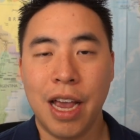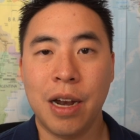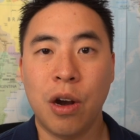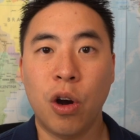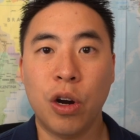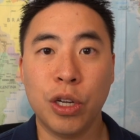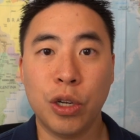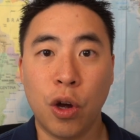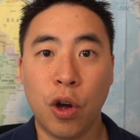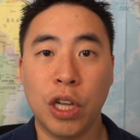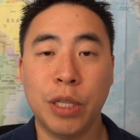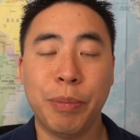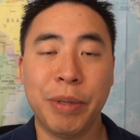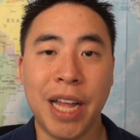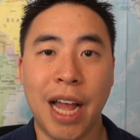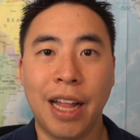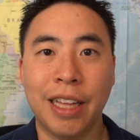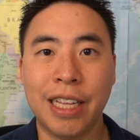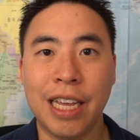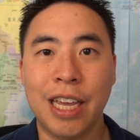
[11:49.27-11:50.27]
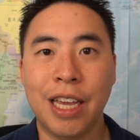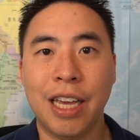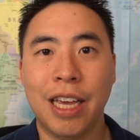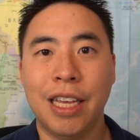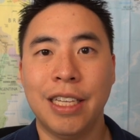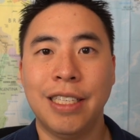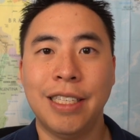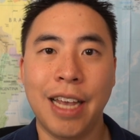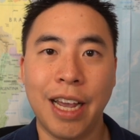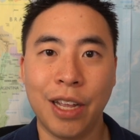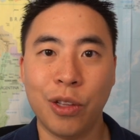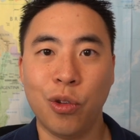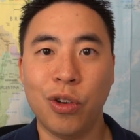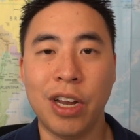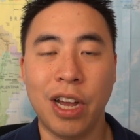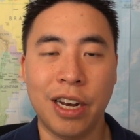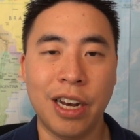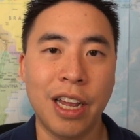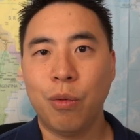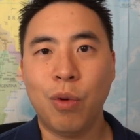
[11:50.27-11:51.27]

And her hospitality is second to none.